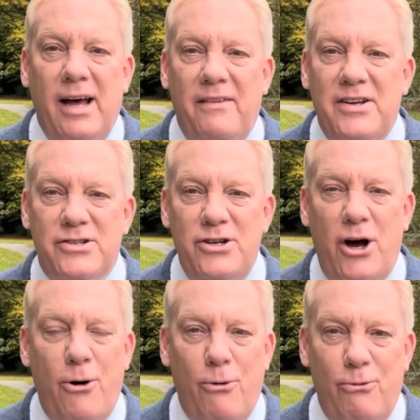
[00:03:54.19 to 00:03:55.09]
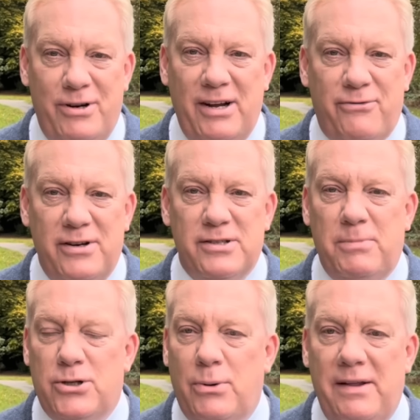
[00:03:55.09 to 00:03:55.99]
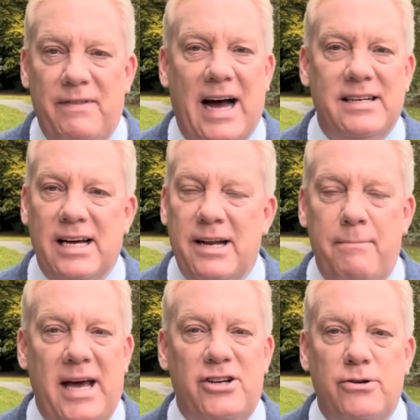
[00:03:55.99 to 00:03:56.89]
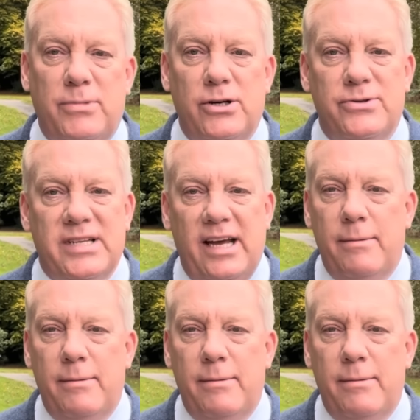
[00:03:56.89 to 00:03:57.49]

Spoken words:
There's no difference between that and a major museum.